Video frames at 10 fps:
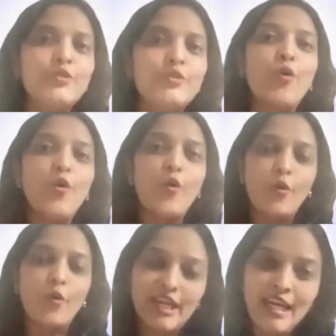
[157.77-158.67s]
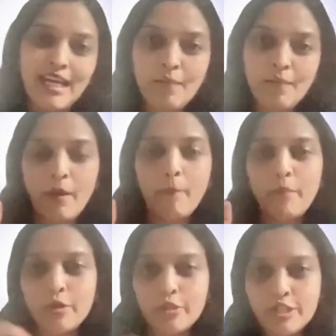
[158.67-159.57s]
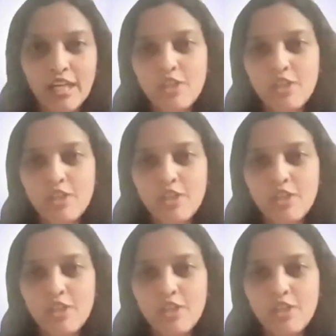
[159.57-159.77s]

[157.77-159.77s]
So keep putting